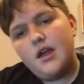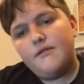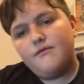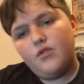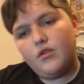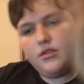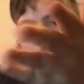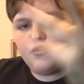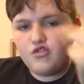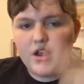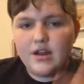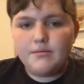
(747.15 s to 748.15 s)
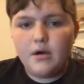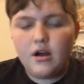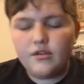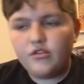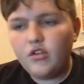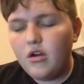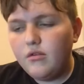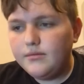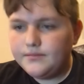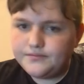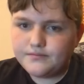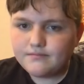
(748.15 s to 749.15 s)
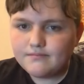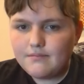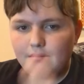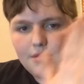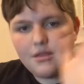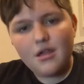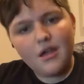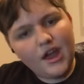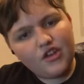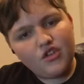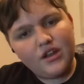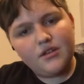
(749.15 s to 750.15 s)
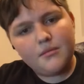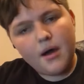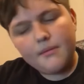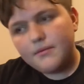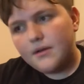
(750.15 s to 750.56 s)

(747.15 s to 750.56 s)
for the Grandpa. So I trained them up.